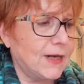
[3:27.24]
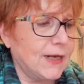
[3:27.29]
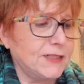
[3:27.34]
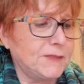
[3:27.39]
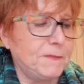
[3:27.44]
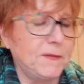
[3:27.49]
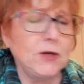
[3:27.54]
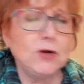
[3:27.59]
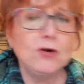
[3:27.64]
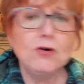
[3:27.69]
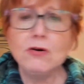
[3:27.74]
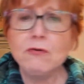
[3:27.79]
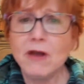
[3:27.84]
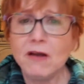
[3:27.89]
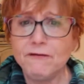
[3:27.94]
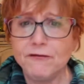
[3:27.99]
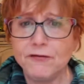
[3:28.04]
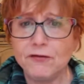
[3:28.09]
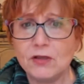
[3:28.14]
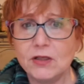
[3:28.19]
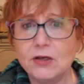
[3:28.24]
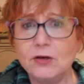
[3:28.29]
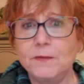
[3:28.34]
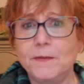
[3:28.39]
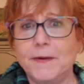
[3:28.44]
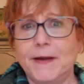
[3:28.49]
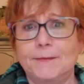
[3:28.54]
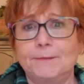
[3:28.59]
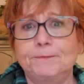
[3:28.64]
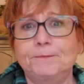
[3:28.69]
It's been going around for a little
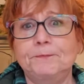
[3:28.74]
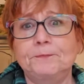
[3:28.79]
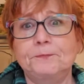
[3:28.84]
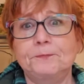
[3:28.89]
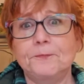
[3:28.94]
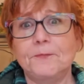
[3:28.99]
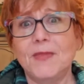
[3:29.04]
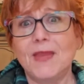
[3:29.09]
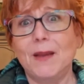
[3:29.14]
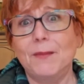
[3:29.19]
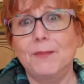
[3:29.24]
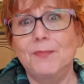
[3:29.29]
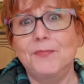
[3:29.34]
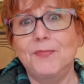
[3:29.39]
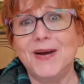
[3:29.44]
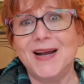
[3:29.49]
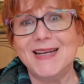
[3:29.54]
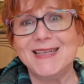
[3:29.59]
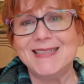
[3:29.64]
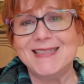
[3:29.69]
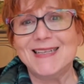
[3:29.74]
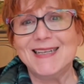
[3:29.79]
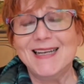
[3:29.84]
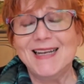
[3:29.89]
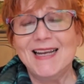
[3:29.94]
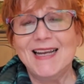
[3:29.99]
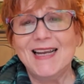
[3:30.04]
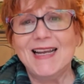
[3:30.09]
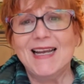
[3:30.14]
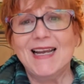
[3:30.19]
bit, but
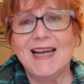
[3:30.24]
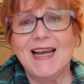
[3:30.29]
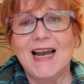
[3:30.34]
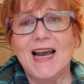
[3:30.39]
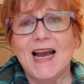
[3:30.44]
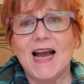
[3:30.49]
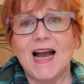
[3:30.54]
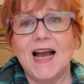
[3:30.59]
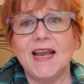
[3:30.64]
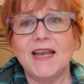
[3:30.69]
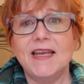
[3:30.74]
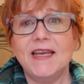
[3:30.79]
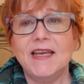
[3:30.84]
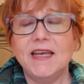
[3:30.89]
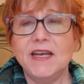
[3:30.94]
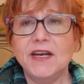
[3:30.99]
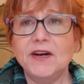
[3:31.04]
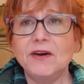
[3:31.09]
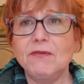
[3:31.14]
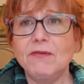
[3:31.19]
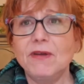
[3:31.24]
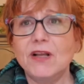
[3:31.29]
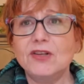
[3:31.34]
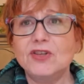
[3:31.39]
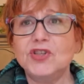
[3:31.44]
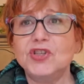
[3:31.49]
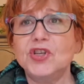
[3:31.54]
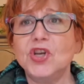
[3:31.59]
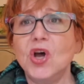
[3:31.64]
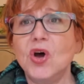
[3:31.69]
I hear
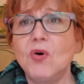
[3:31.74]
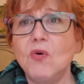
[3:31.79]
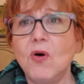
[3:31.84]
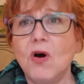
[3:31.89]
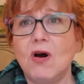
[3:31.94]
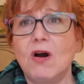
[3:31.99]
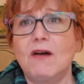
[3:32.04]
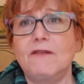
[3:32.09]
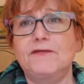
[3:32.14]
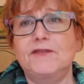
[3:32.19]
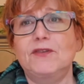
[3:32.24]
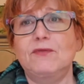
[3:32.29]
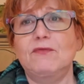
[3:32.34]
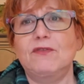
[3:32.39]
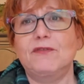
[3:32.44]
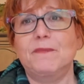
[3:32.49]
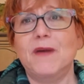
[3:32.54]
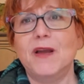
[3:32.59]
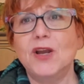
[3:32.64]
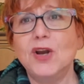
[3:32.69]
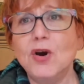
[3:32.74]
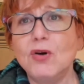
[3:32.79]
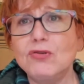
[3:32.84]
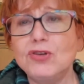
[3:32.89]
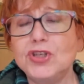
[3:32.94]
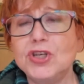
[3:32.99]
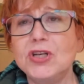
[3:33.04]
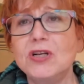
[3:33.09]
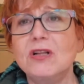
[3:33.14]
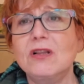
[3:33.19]
it so often with my
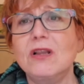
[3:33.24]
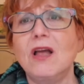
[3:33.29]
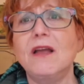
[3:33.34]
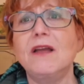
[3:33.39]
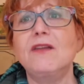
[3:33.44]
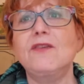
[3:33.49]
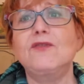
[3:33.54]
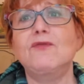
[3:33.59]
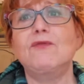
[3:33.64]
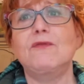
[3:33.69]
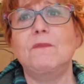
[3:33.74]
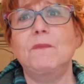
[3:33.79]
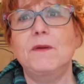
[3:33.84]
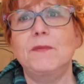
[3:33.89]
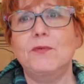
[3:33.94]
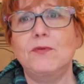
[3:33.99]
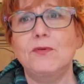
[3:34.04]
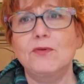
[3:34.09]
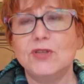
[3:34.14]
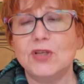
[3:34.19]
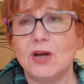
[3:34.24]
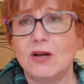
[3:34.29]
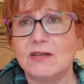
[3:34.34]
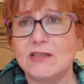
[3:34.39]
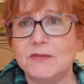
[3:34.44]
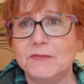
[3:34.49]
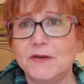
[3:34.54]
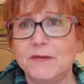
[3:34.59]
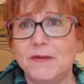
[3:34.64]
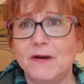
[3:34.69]
coaching clients, with people who
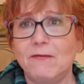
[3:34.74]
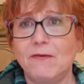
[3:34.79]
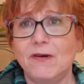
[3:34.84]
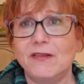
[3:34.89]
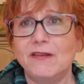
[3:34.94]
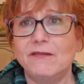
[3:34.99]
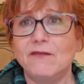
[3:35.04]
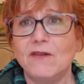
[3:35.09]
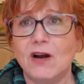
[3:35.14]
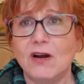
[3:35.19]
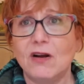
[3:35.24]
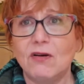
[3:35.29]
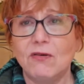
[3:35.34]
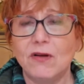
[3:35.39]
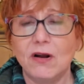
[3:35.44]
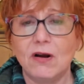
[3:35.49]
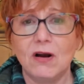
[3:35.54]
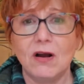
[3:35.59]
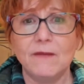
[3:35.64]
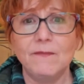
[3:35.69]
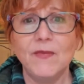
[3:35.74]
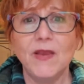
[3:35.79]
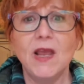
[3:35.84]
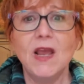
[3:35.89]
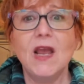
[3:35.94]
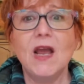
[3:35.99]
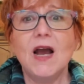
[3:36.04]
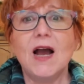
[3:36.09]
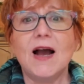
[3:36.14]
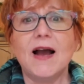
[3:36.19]
talk to me about what they've got going on.
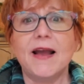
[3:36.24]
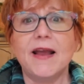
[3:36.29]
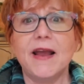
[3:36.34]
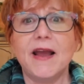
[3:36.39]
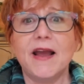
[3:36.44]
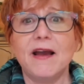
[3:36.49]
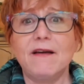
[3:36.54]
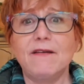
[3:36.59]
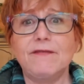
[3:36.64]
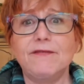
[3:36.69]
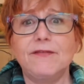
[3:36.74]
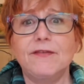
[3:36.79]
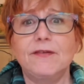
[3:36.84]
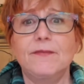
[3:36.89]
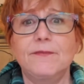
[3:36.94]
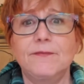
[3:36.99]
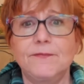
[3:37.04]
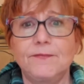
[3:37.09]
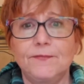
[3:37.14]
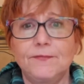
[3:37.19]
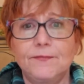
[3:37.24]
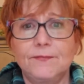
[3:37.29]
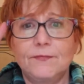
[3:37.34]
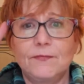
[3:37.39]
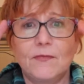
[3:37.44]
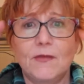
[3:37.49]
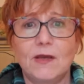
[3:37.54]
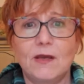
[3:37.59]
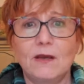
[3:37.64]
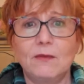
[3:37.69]
I have
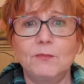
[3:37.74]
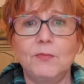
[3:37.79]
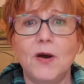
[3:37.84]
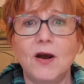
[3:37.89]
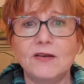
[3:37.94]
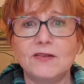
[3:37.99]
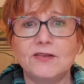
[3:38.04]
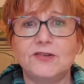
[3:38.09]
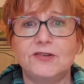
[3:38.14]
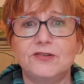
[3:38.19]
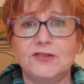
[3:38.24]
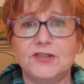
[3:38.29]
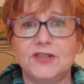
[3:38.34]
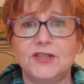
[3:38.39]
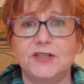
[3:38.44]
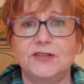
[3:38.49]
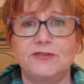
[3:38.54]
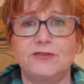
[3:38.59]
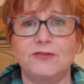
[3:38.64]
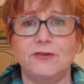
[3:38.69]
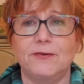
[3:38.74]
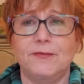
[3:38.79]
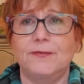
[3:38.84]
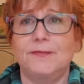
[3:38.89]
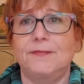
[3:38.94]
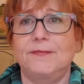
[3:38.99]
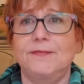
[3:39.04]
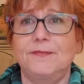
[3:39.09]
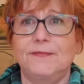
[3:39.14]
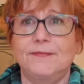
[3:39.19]
imposter
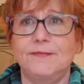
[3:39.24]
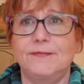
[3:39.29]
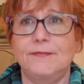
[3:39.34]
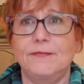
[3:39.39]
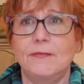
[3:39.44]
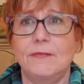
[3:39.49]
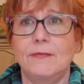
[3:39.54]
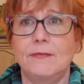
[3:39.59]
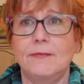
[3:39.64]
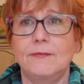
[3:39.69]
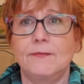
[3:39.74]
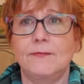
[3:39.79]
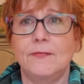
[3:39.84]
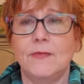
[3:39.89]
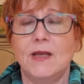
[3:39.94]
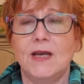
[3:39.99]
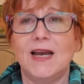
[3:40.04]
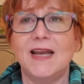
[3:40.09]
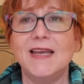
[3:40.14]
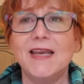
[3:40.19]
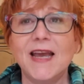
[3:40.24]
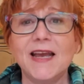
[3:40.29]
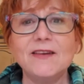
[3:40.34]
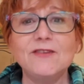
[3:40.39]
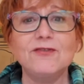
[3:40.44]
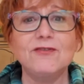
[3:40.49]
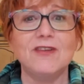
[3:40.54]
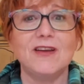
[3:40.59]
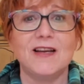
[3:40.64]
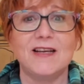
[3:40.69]
syndrome. I
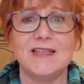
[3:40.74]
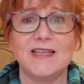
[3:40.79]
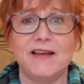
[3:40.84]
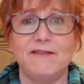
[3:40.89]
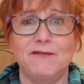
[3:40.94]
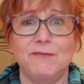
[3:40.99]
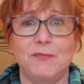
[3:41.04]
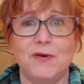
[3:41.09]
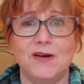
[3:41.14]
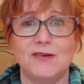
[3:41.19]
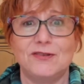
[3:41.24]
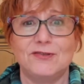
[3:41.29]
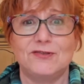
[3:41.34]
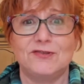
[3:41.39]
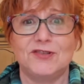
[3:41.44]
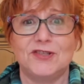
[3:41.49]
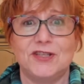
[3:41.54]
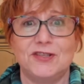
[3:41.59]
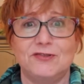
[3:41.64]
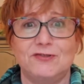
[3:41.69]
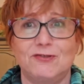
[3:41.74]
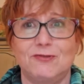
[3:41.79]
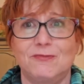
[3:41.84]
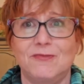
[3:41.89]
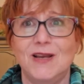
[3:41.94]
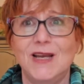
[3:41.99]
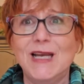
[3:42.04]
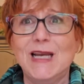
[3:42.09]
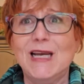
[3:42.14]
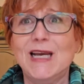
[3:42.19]
can't do that because I have imposter syndrome.